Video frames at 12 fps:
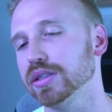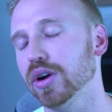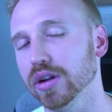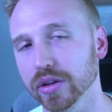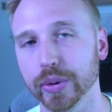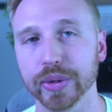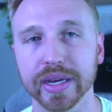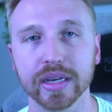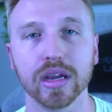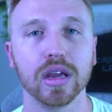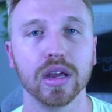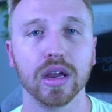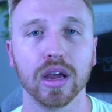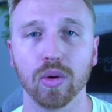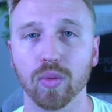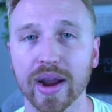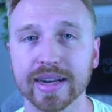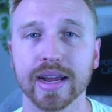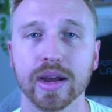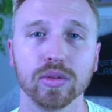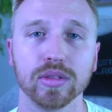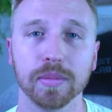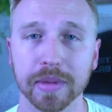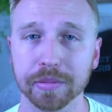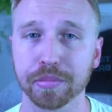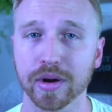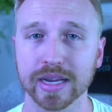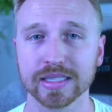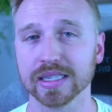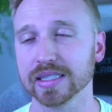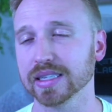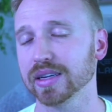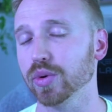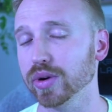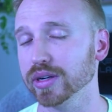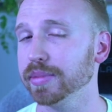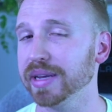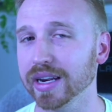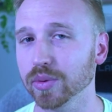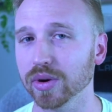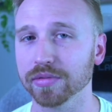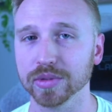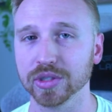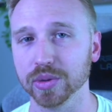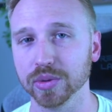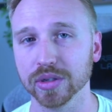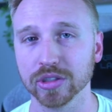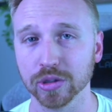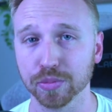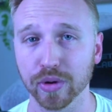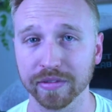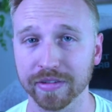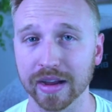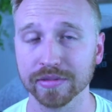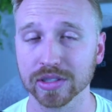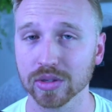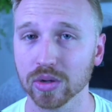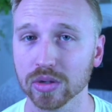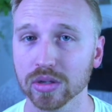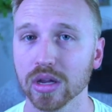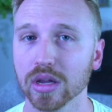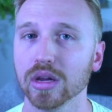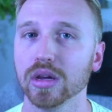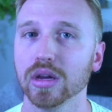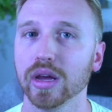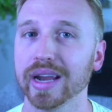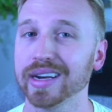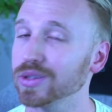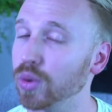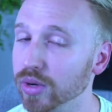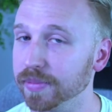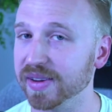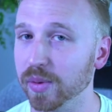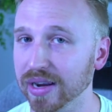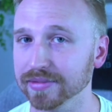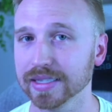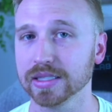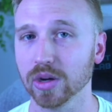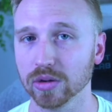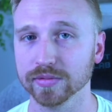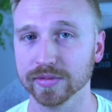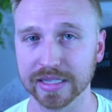looting. Right now, the mint price is going to be anywhere from 2 to 2.5 SOL, and it's going to be whitelist only.